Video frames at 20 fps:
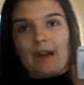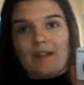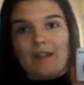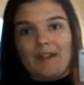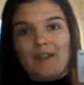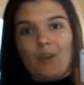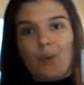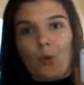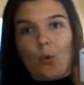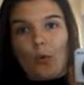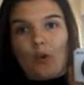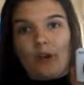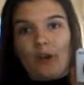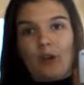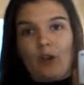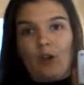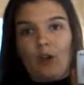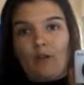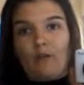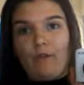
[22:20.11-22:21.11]
my
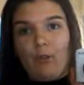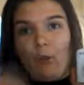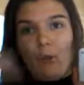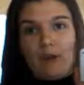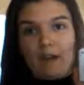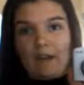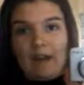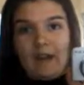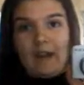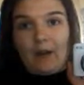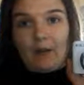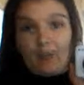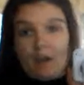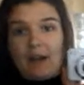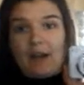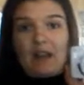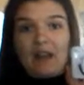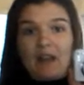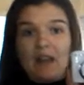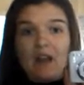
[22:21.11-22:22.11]
tutorial for getting
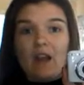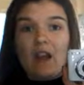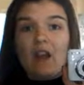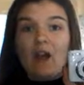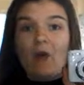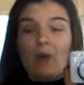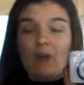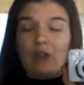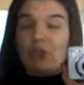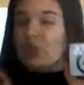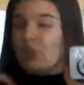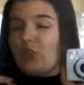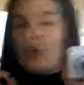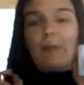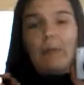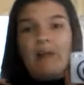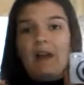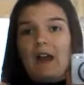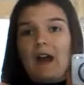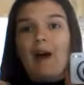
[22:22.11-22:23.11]
ready, which
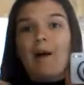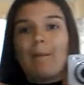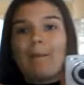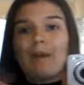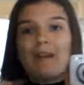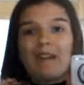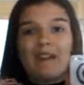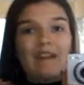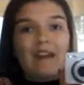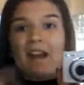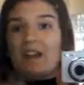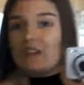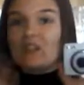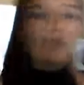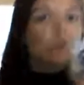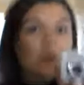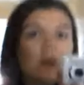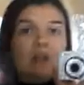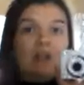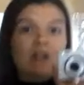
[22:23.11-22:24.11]
should be up in the
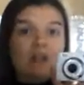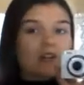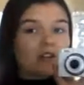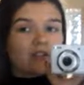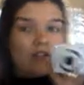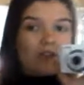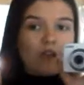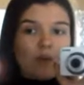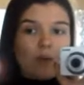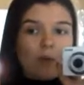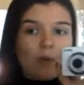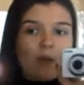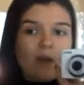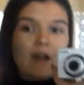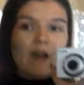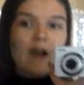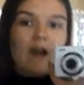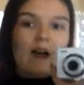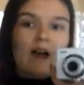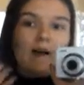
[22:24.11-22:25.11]
next week or so.
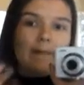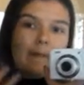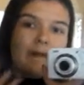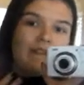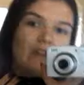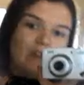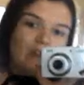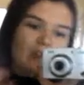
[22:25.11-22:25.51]
Um, I've